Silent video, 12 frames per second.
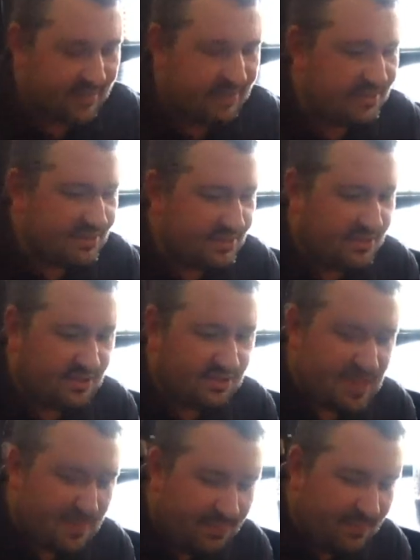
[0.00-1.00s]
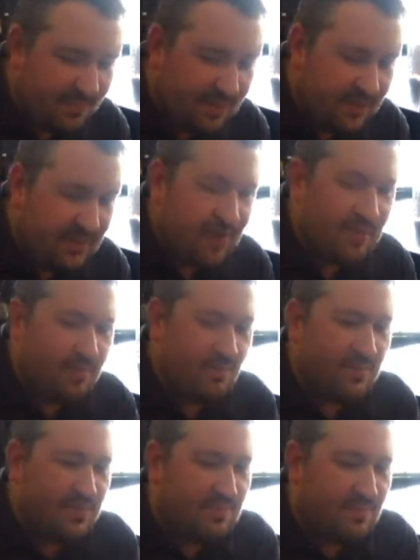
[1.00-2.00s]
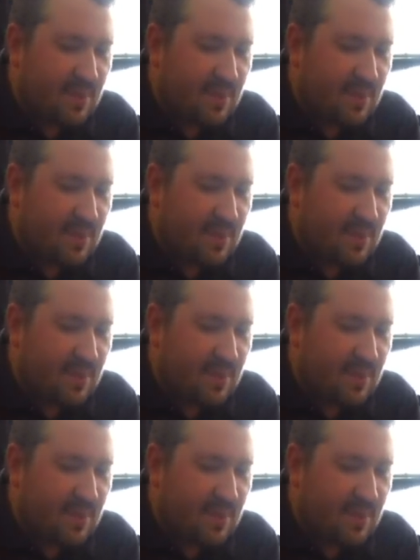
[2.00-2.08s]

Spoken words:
just to remember what it tastes like.